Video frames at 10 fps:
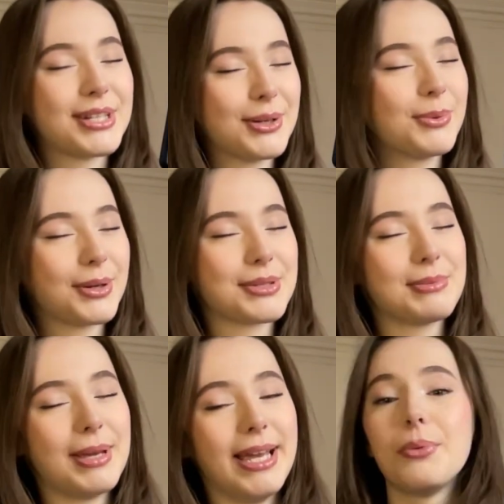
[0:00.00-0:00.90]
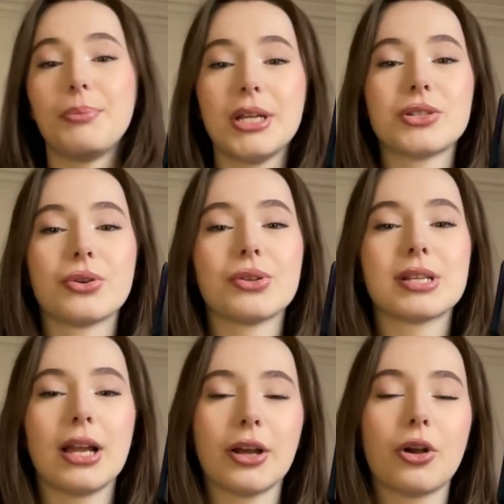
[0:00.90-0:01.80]
world to me. Be sure
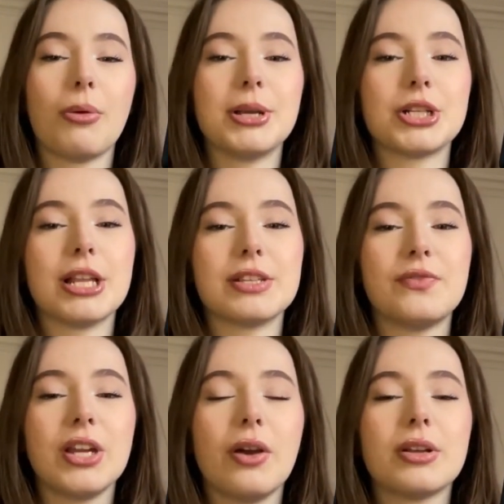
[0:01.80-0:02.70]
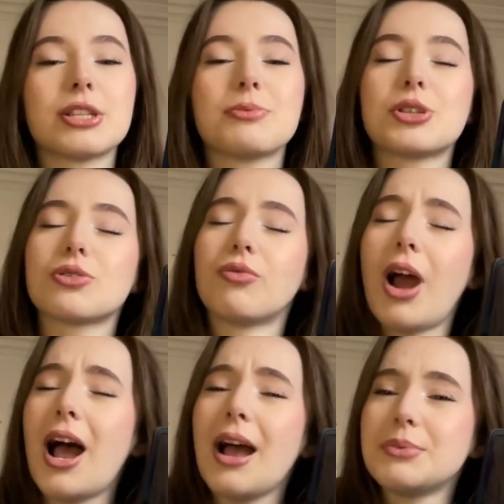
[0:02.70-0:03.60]
to like, comment, and share this video, and
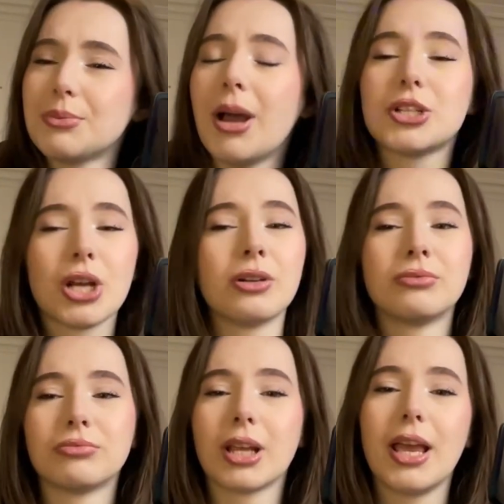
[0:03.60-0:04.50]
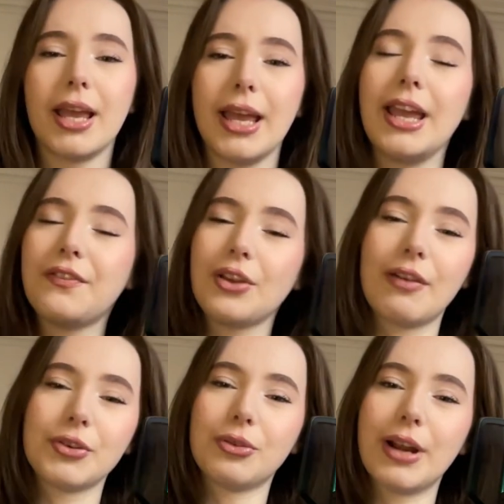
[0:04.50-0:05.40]
subscribe to my channel if you
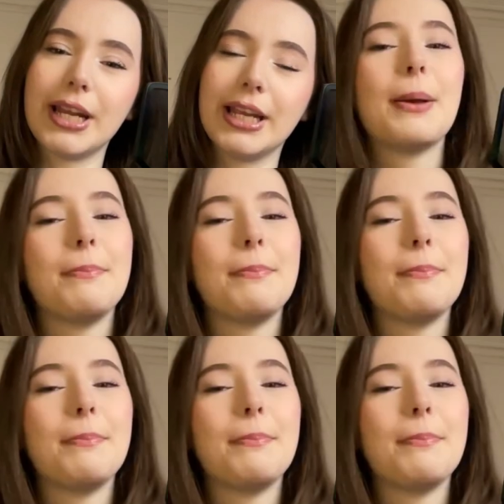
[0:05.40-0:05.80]
haven't already.